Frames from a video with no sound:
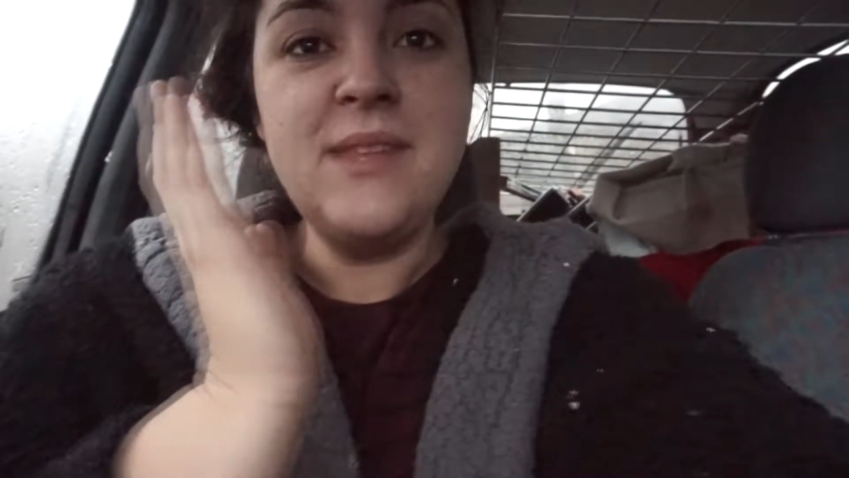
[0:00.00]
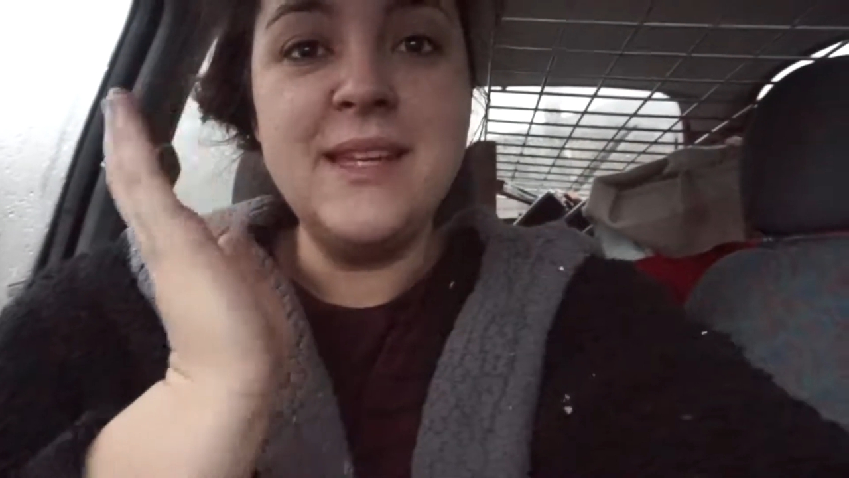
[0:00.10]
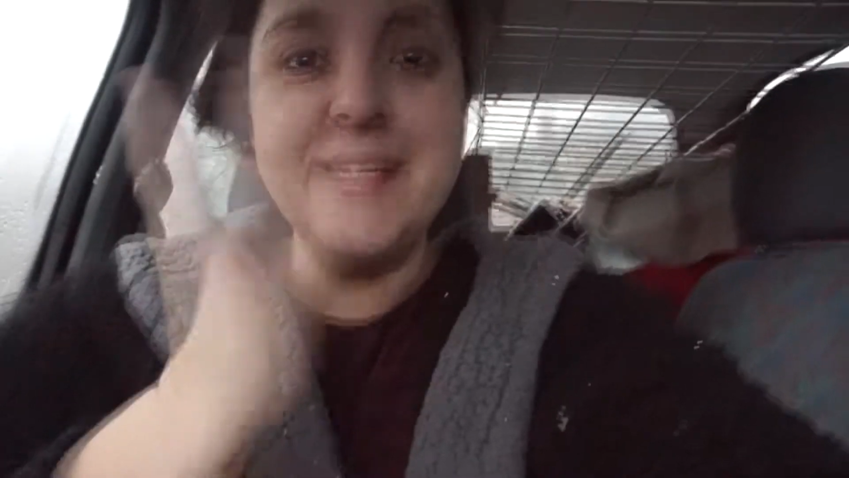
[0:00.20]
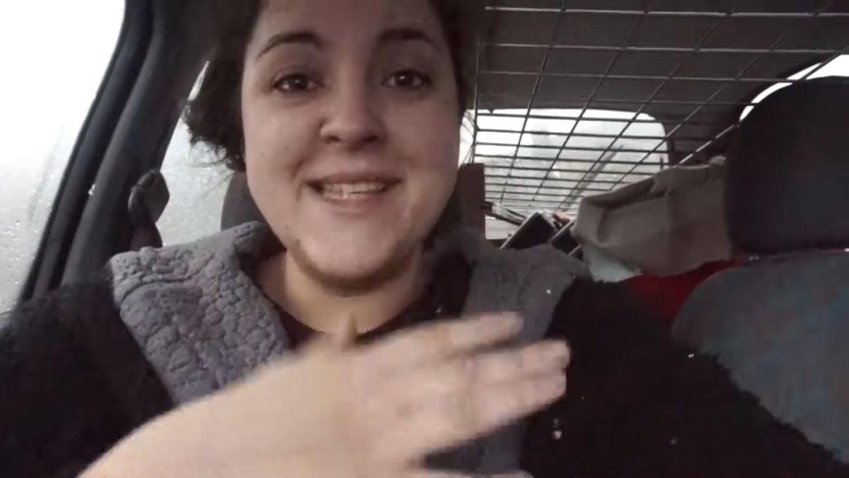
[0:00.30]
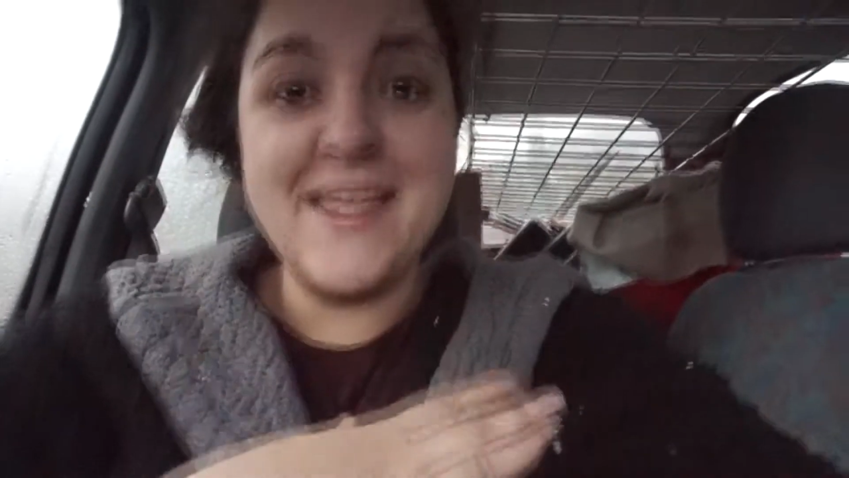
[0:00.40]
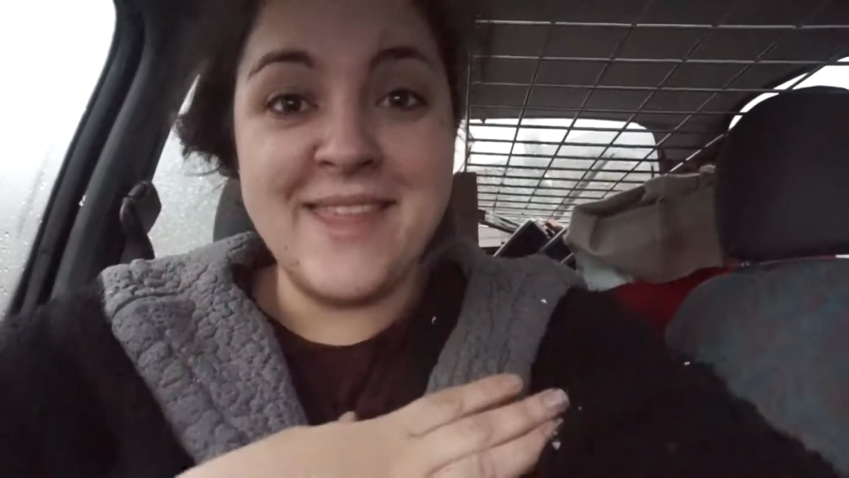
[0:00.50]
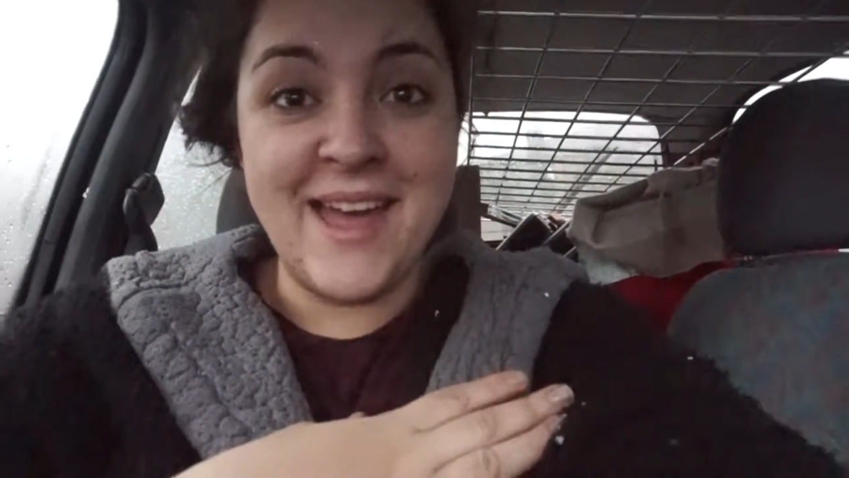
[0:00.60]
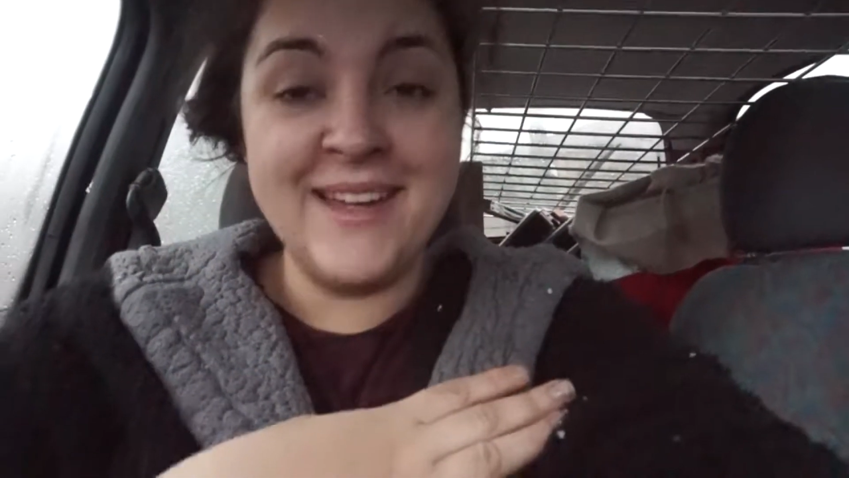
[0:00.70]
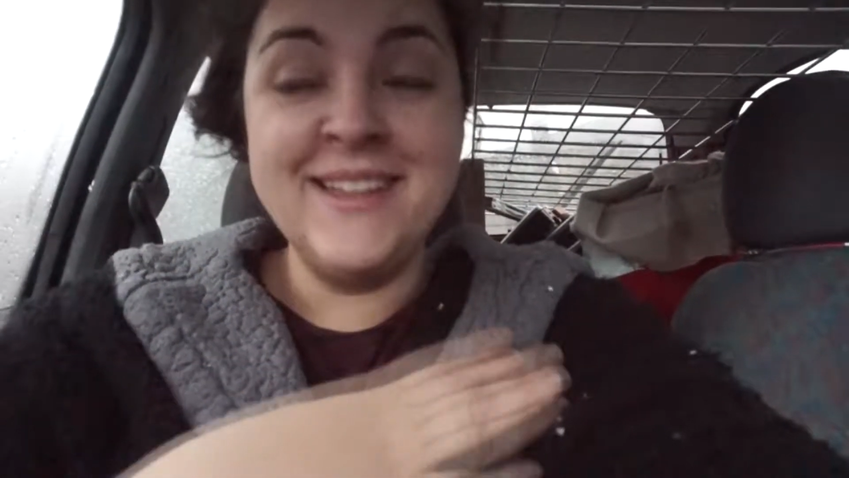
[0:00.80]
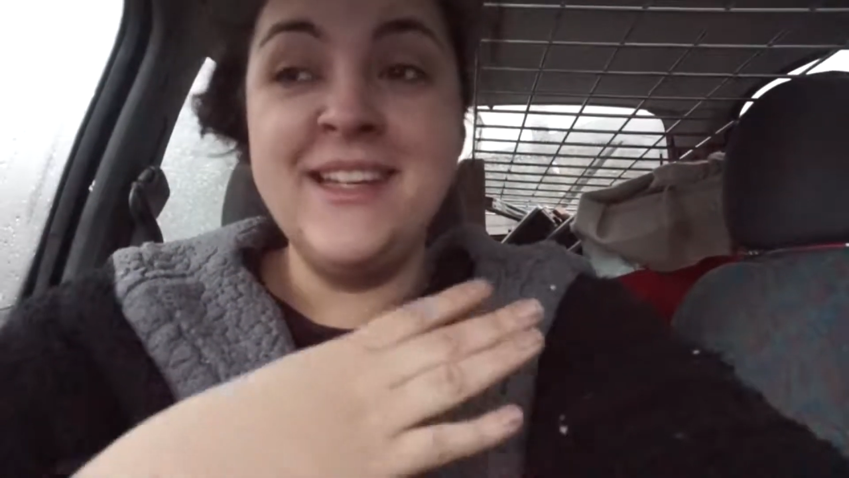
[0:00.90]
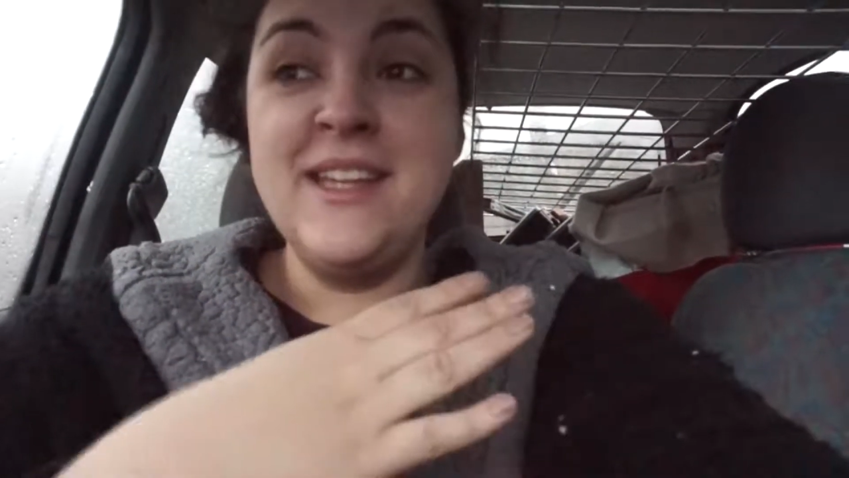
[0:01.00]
need to get that.